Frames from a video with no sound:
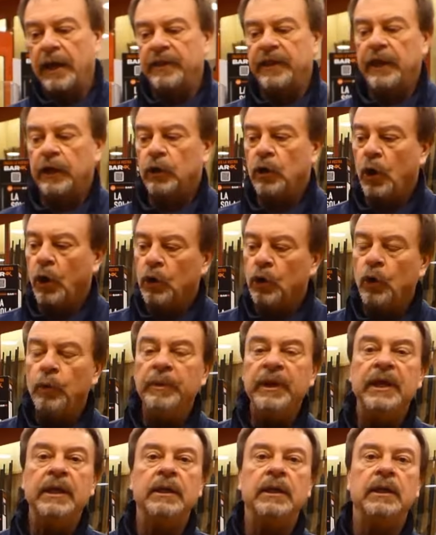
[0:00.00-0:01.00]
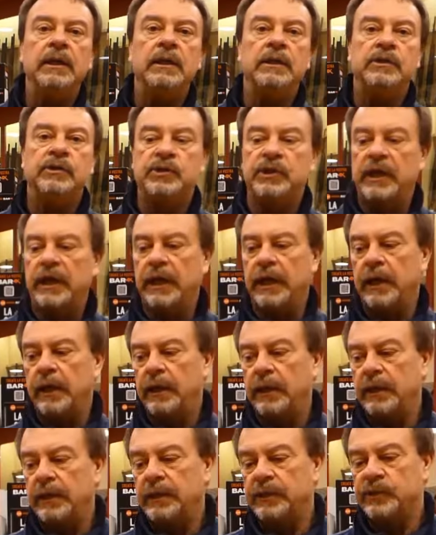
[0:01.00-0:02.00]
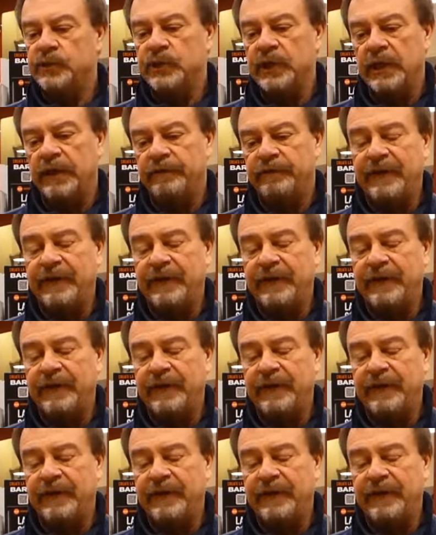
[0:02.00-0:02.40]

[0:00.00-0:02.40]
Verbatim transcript: the ergonomy is, is